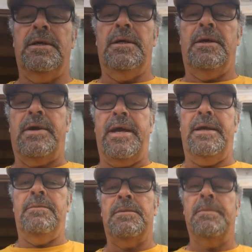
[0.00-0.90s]
Okay,
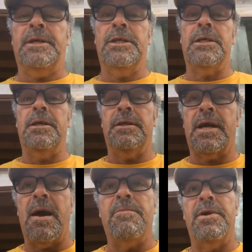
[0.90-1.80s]
I'm going to turn the
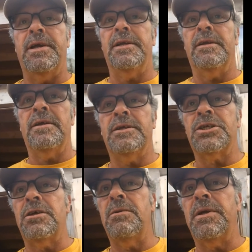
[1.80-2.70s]
camera and show
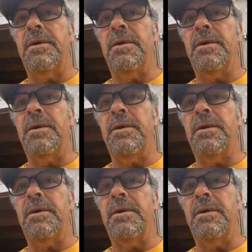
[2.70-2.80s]
you what I've